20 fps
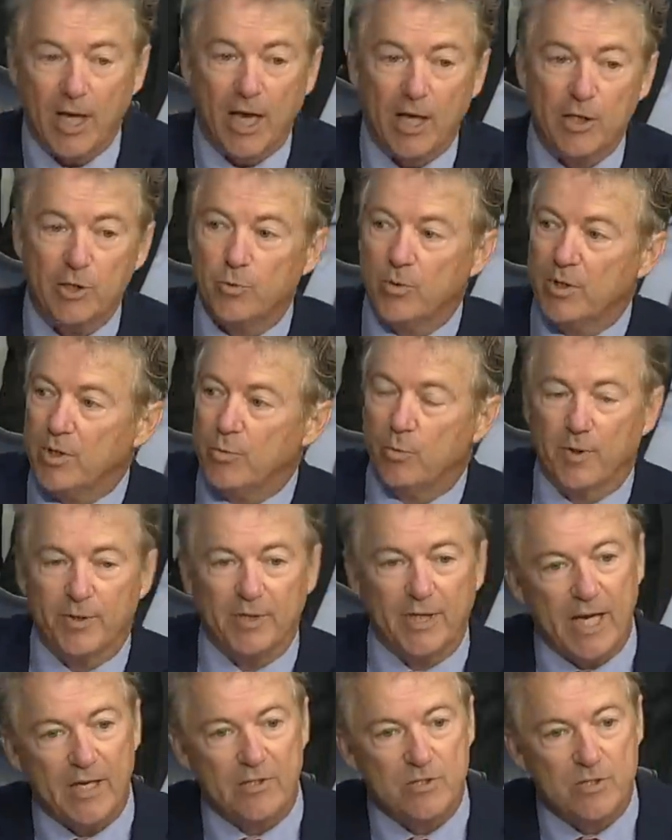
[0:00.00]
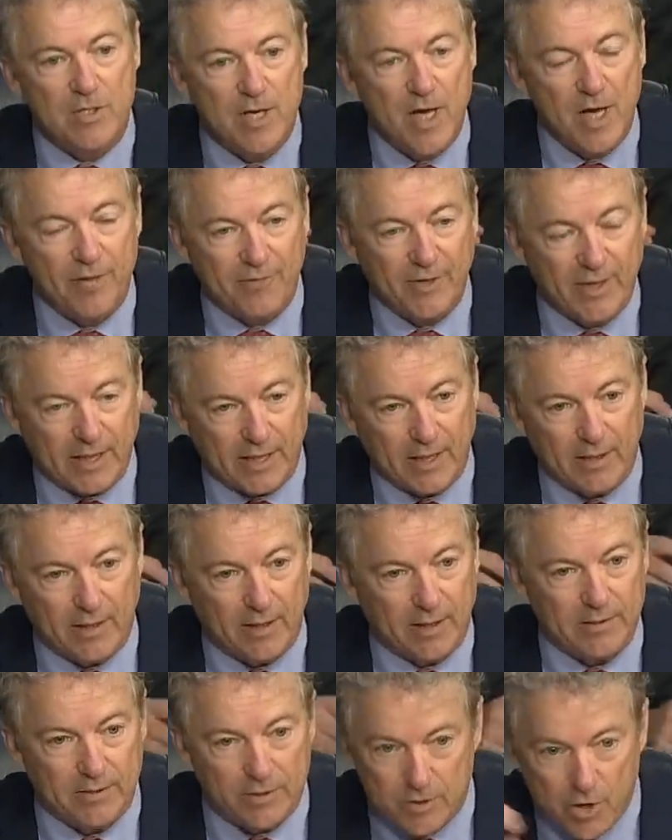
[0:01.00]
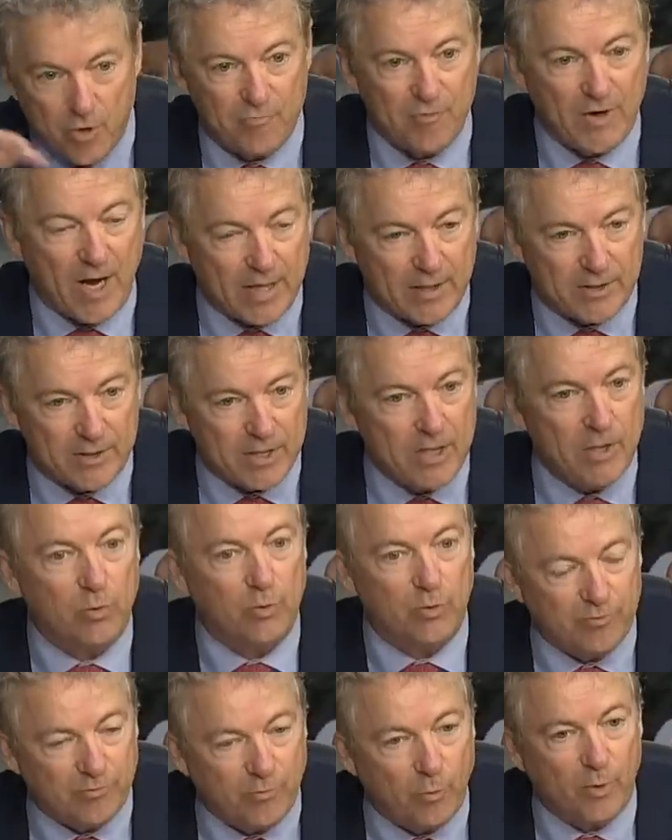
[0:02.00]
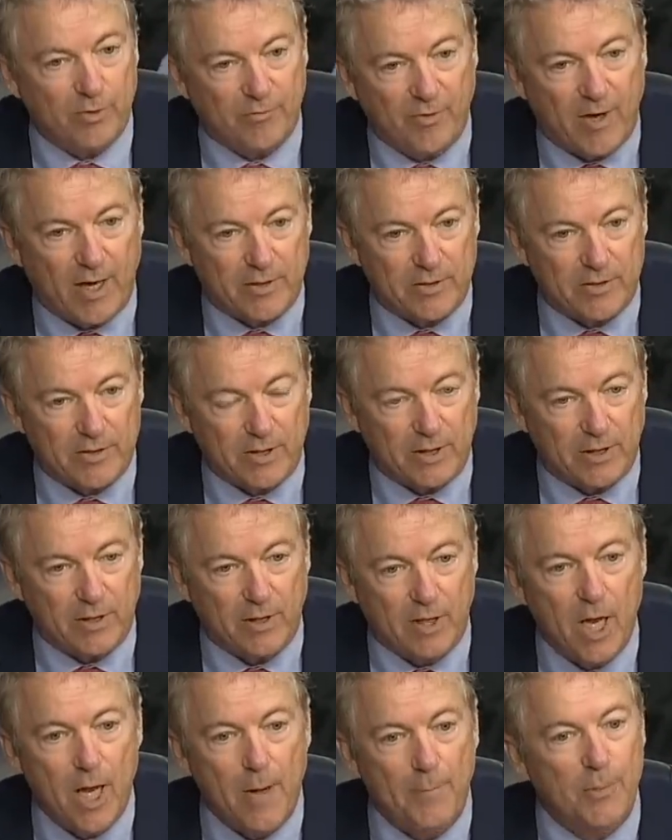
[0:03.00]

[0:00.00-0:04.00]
And you need one that has nothing in it, no vaccine or the fourth vaccine.